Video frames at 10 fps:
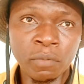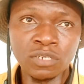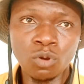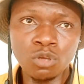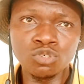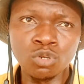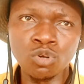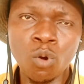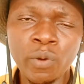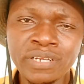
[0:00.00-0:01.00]
but also
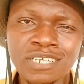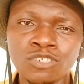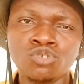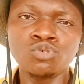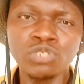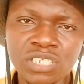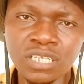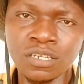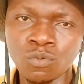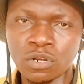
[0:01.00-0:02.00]
knowing the
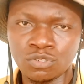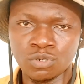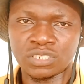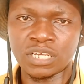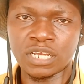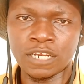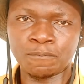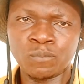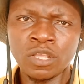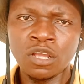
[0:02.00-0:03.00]
truth in what you're
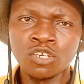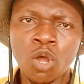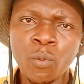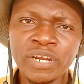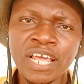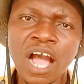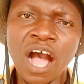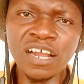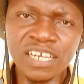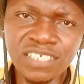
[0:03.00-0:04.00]
saying, knowing the
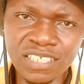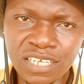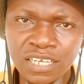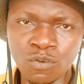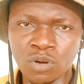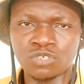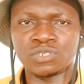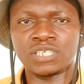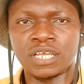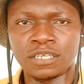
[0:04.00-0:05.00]
honesty in what you're
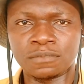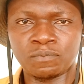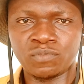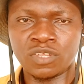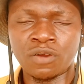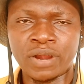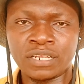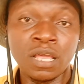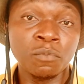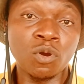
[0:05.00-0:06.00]
saying, all
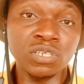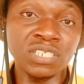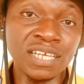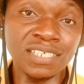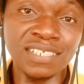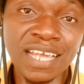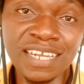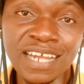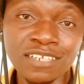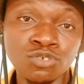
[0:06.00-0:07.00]
right? Because there's a
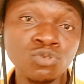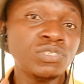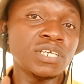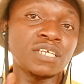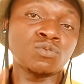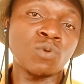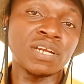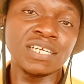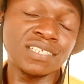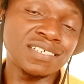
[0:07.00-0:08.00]
saying that truth is
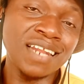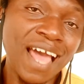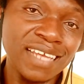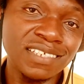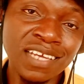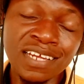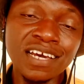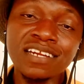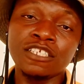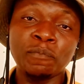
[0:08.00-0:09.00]
one, it is lies,
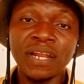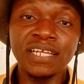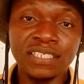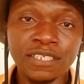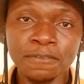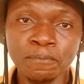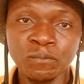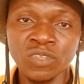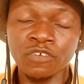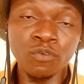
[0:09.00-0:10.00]
that is plenty.
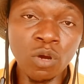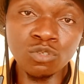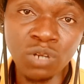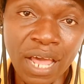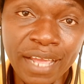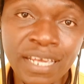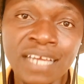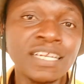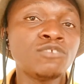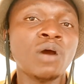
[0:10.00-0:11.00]
If you want to
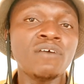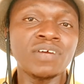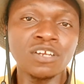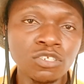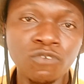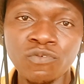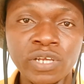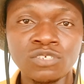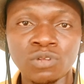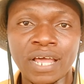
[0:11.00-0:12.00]
lie, then you have a lot of
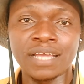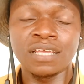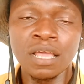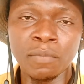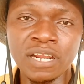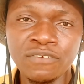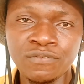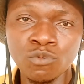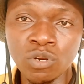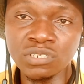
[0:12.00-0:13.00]
ways to lie. But
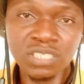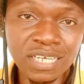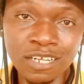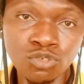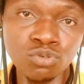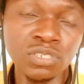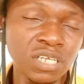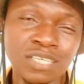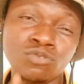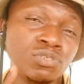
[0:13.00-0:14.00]
if you want to say the truth
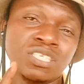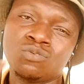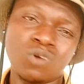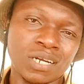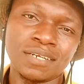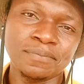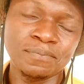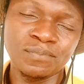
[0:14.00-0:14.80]
is one.